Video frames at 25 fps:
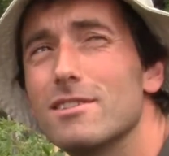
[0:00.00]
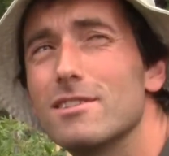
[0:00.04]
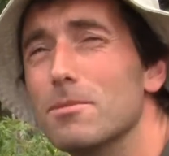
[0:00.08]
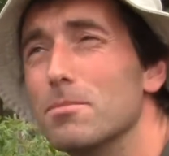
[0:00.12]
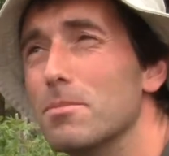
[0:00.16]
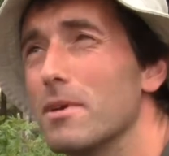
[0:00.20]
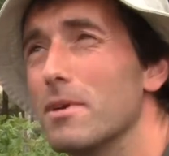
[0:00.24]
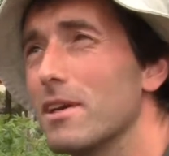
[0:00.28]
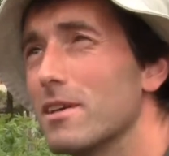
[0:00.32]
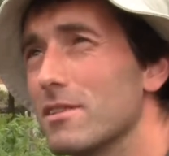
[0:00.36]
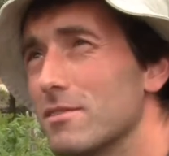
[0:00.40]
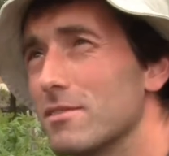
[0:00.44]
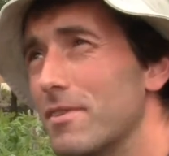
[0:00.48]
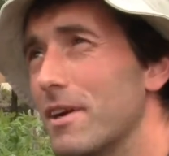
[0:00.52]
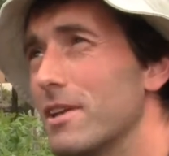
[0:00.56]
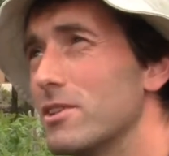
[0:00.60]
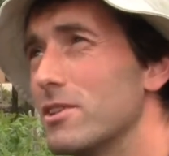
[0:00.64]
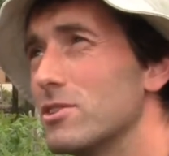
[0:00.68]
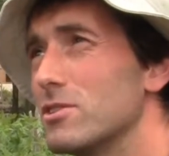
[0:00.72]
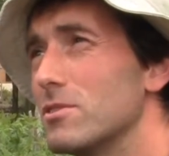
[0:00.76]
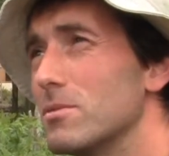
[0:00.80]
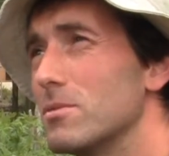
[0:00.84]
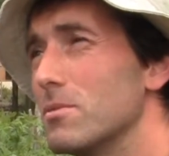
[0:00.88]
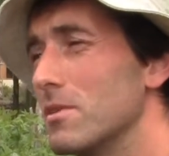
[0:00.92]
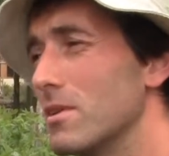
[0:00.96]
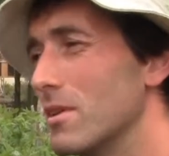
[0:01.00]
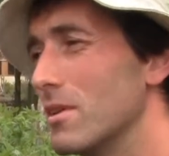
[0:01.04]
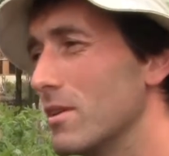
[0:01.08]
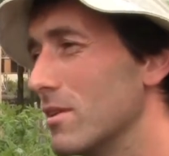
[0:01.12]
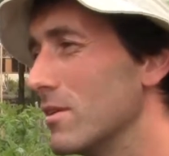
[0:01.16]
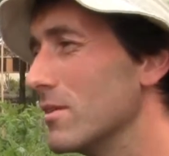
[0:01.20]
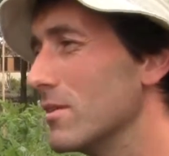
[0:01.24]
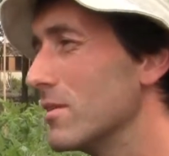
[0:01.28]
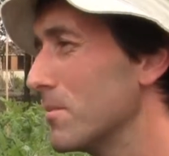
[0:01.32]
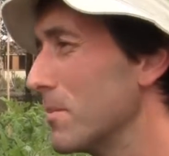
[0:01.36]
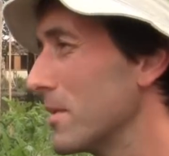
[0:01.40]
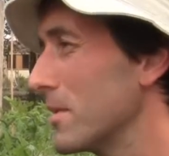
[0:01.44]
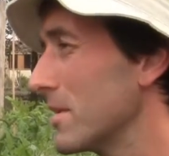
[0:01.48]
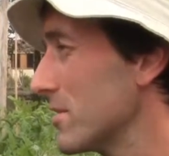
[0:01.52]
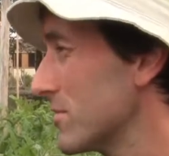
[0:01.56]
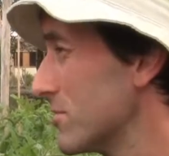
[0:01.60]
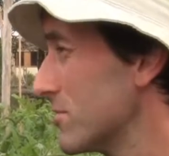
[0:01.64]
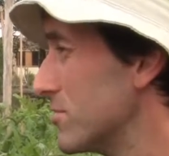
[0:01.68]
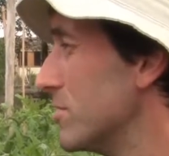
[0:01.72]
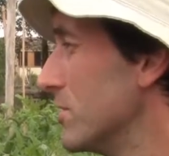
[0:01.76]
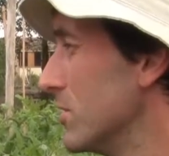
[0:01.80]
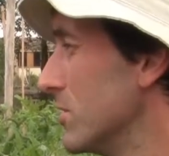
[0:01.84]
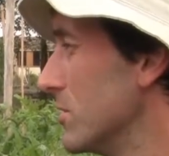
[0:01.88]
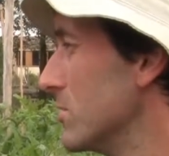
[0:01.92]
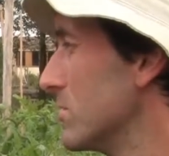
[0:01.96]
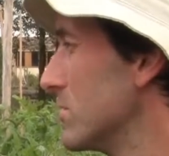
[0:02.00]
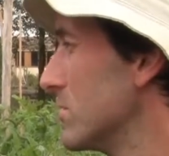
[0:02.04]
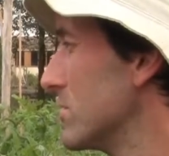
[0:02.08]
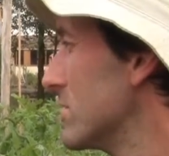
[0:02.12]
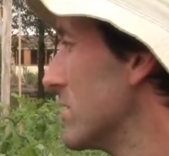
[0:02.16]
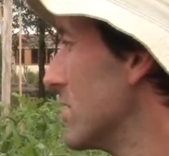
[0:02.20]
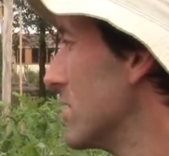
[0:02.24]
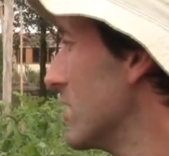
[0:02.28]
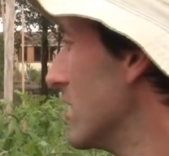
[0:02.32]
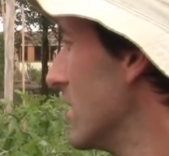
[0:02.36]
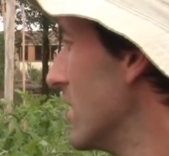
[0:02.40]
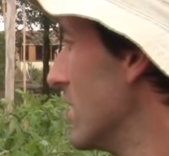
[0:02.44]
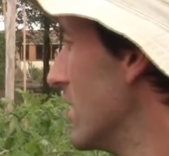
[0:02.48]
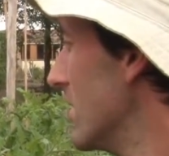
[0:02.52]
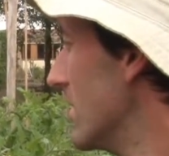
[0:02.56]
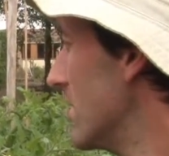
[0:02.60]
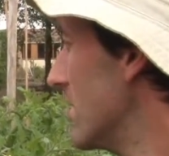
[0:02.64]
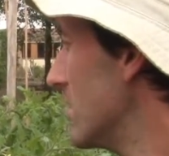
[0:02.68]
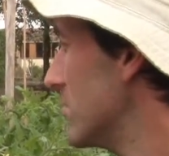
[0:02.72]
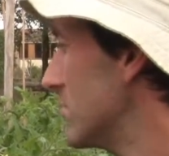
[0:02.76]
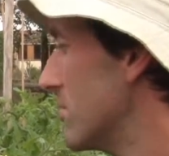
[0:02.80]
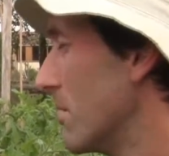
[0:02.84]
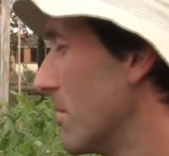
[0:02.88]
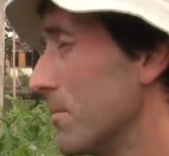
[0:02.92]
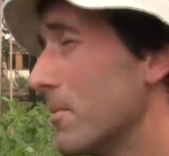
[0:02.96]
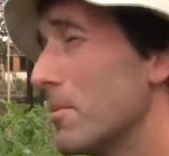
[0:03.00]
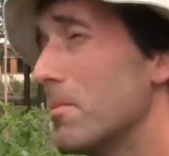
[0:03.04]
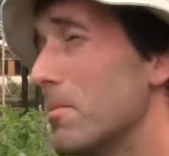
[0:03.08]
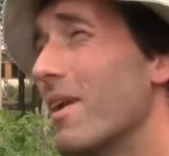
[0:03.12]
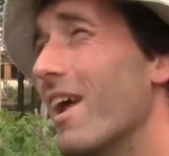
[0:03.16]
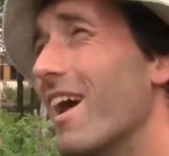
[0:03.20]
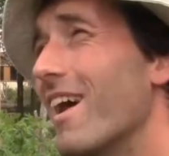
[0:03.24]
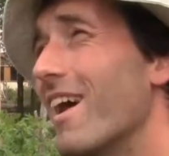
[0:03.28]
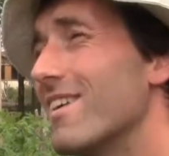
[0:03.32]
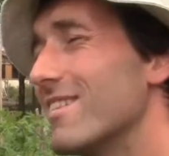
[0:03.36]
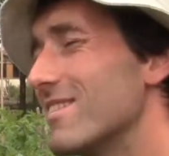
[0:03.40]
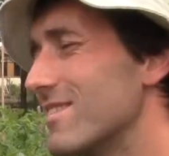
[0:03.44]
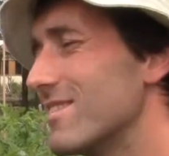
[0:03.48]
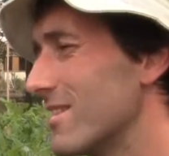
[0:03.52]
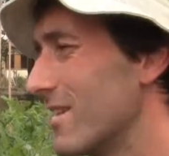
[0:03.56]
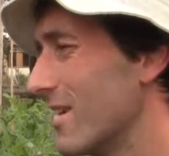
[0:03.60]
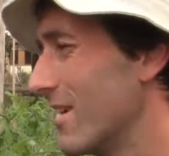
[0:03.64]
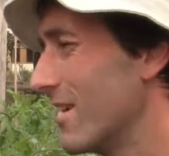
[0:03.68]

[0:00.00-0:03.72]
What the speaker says: the biggest vegetable, you know, the biggest fruit from the plant.